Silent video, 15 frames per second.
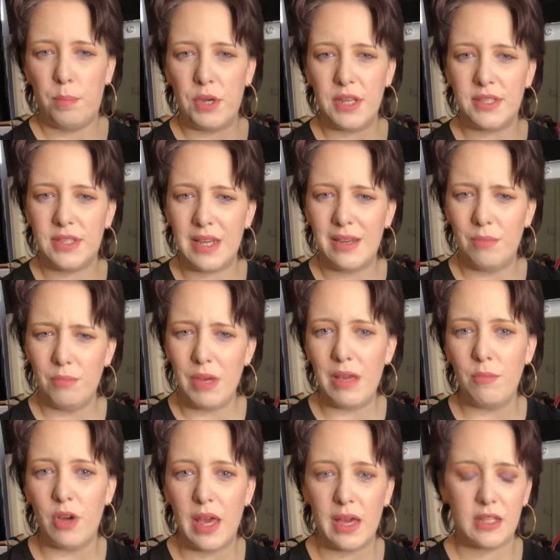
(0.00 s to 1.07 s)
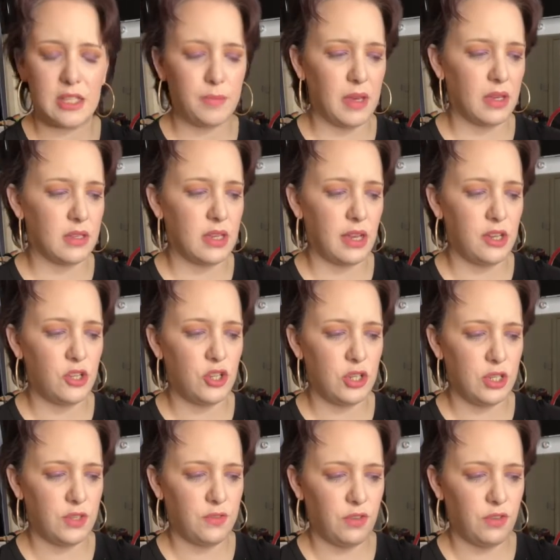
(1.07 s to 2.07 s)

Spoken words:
but it didn't meet my expectations